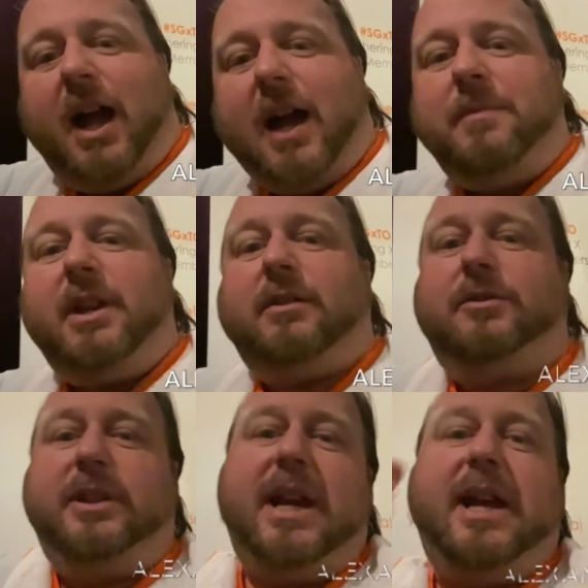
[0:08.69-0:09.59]
I'm here
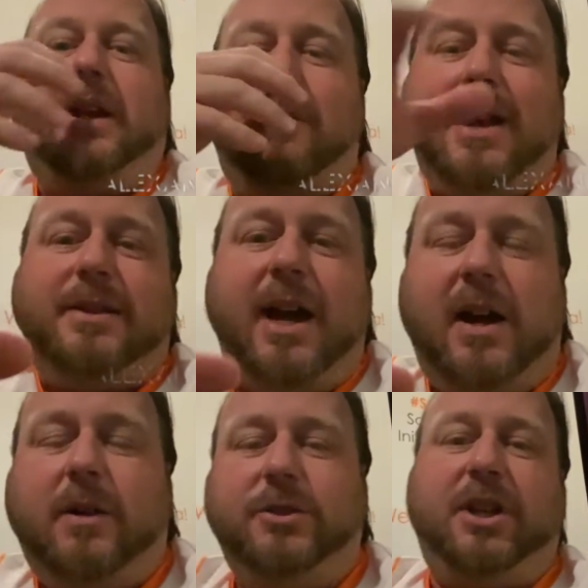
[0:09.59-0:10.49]
today, right
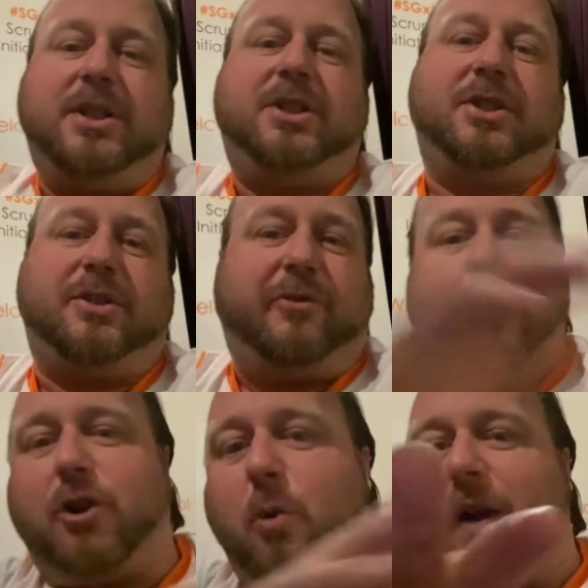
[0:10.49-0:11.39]
now, just
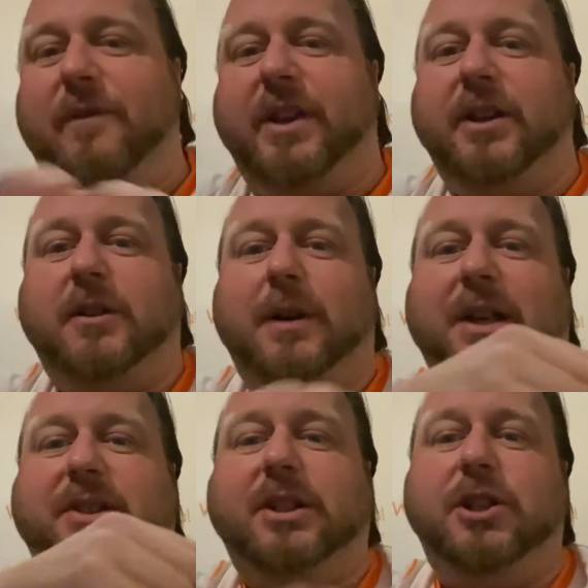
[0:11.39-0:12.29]
for a quick video
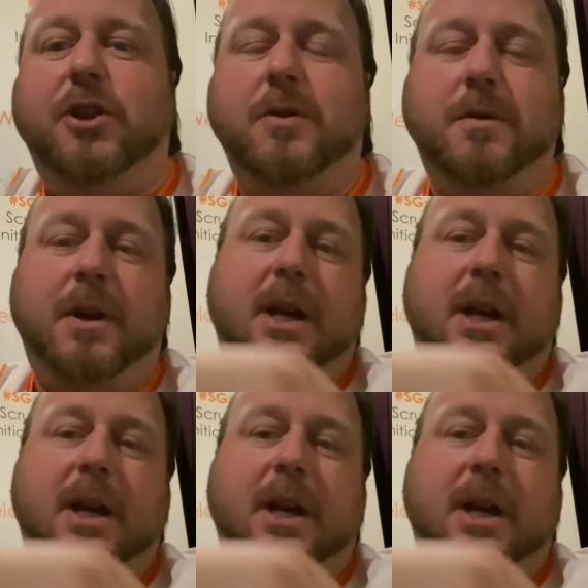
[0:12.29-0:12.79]
asking you